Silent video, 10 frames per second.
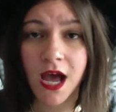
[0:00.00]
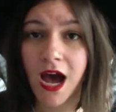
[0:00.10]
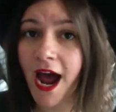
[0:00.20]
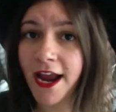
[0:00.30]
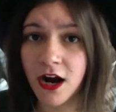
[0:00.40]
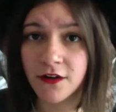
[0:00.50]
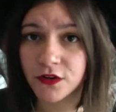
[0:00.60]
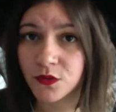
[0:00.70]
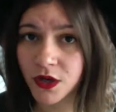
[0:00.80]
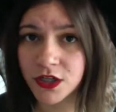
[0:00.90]
i
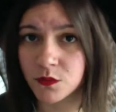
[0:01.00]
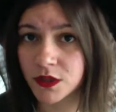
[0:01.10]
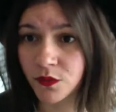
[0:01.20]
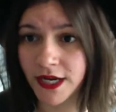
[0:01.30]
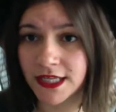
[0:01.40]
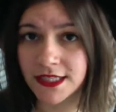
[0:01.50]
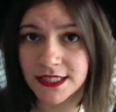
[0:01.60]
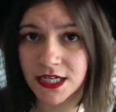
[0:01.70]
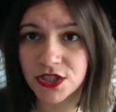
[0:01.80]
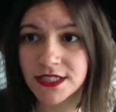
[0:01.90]
offer one-on-one reiki
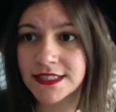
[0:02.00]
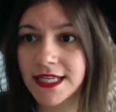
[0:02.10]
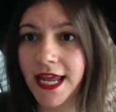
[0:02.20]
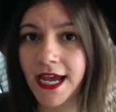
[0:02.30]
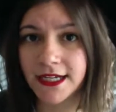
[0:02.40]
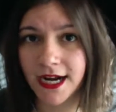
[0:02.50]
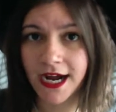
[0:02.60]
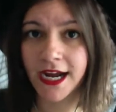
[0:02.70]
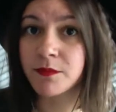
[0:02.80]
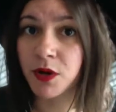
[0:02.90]
sessions and
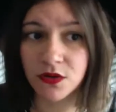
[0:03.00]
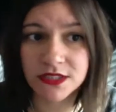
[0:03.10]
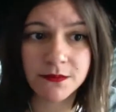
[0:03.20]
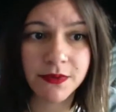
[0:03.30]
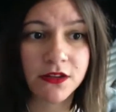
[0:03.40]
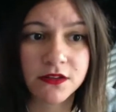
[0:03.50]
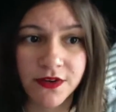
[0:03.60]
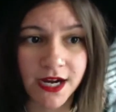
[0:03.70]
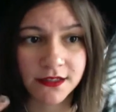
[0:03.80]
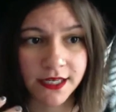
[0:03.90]
i post about the
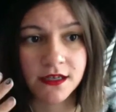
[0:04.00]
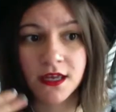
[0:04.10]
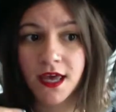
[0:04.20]
fact like